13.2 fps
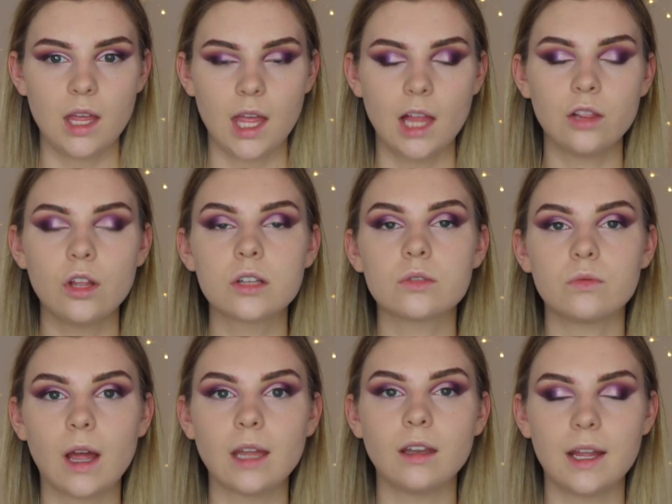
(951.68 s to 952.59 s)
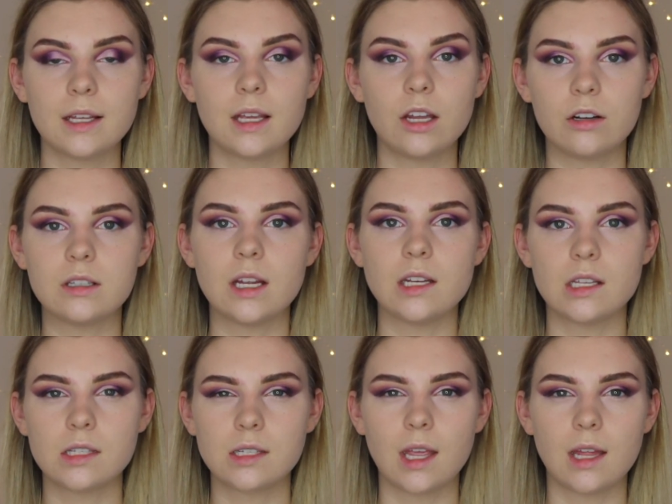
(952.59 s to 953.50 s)
it looked red like
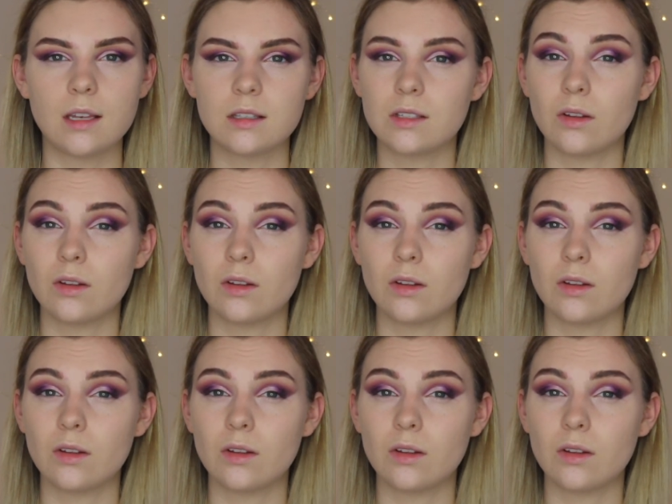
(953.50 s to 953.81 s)
irritated skin.